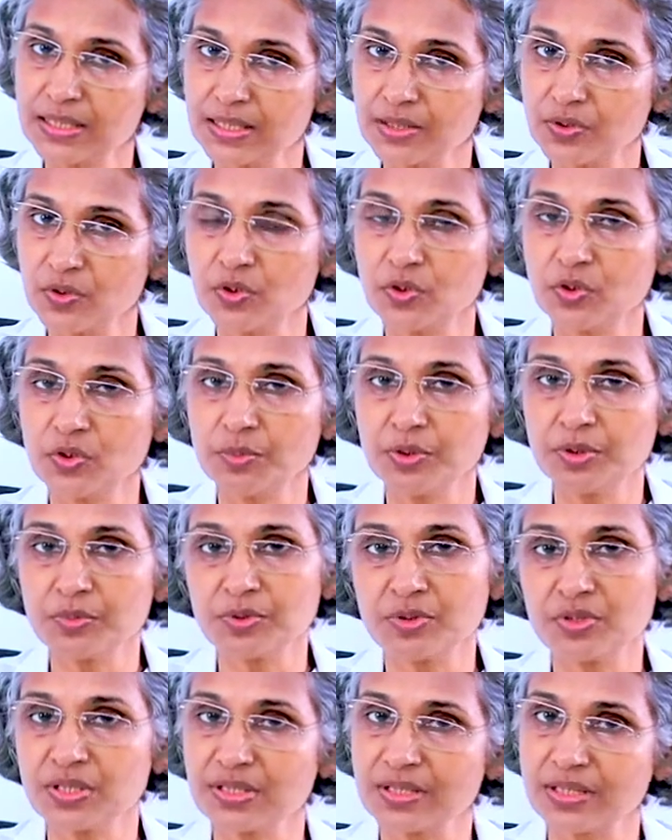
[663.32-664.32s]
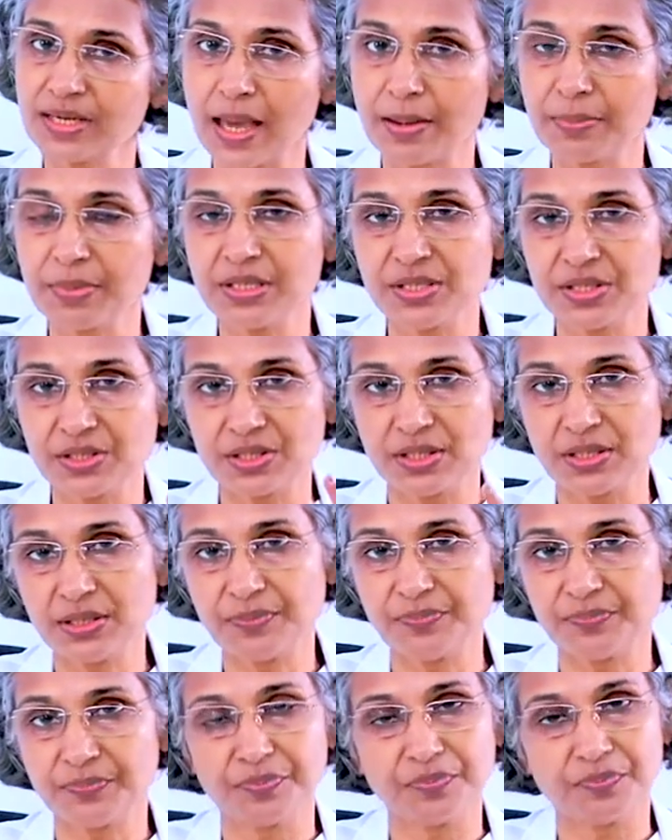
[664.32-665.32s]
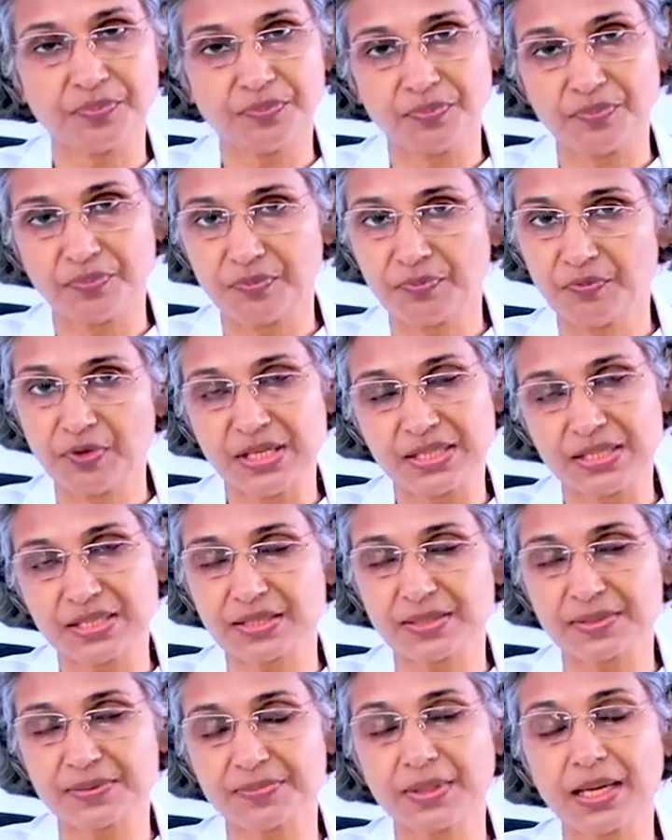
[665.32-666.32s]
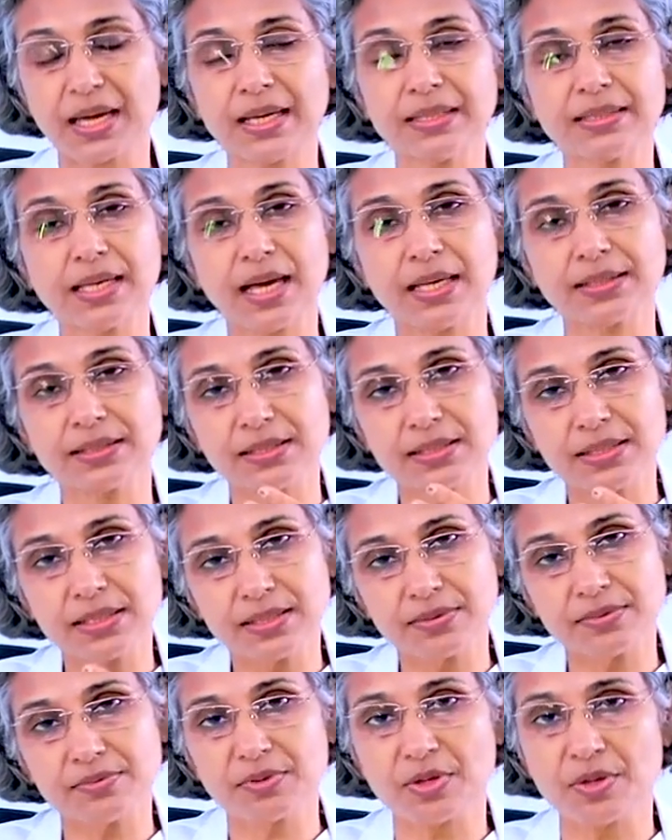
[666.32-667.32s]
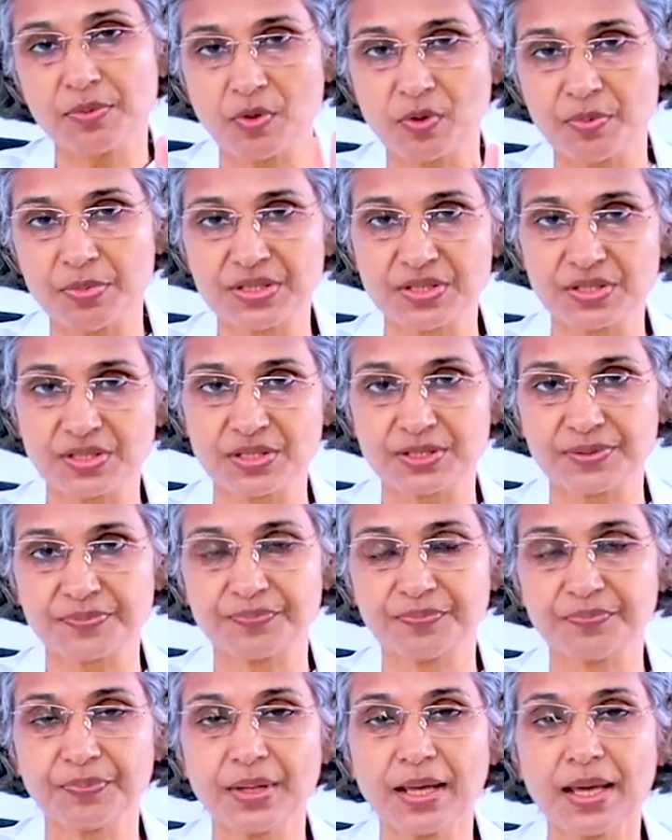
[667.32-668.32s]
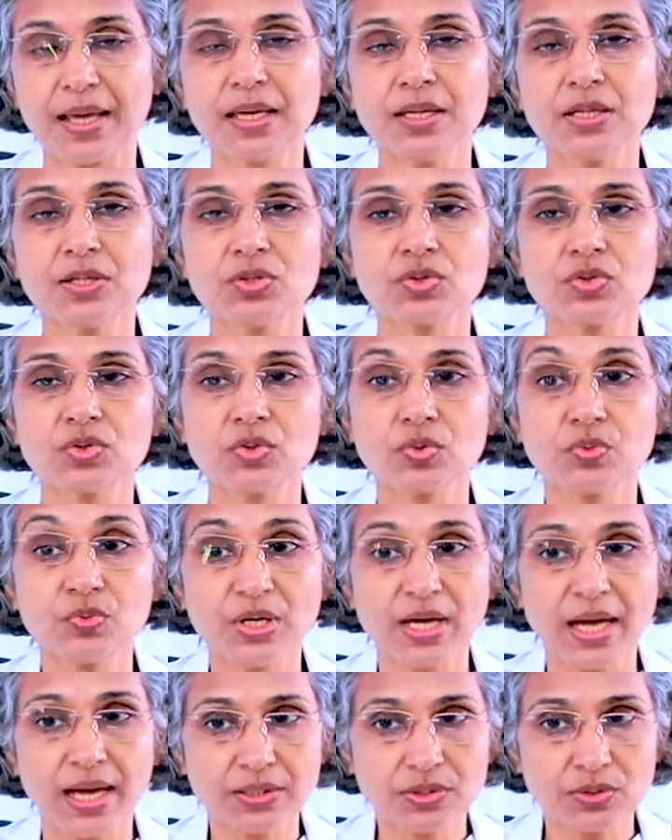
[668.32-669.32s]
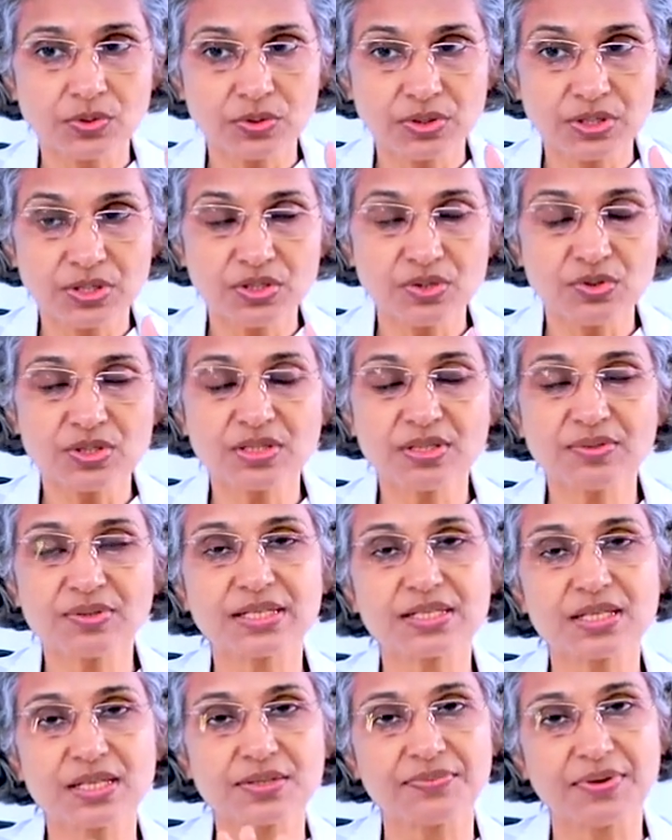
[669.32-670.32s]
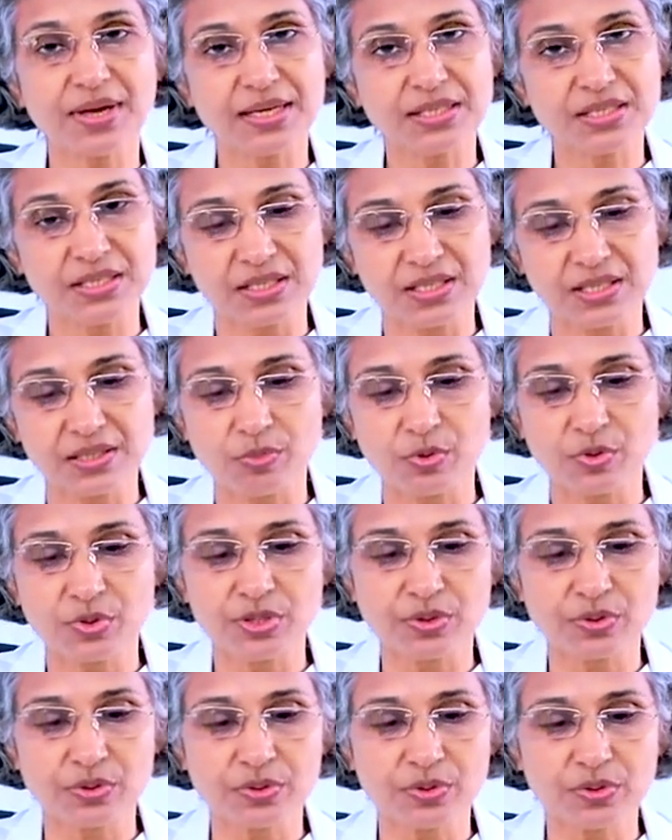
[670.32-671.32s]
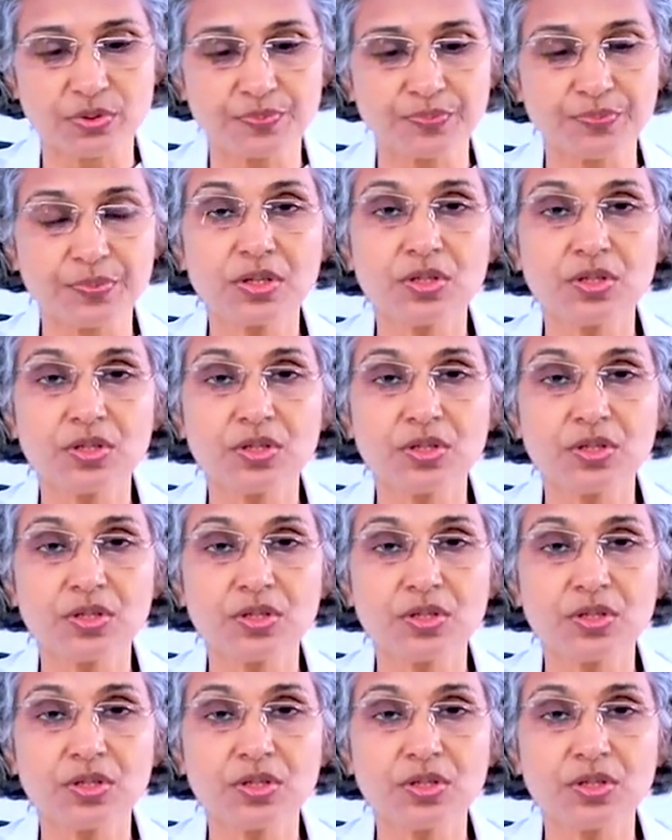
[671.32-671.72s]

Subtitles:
is an autoimmune process damaging the veins, and the other is obesity. So we had to reduce the excess fat in her body also.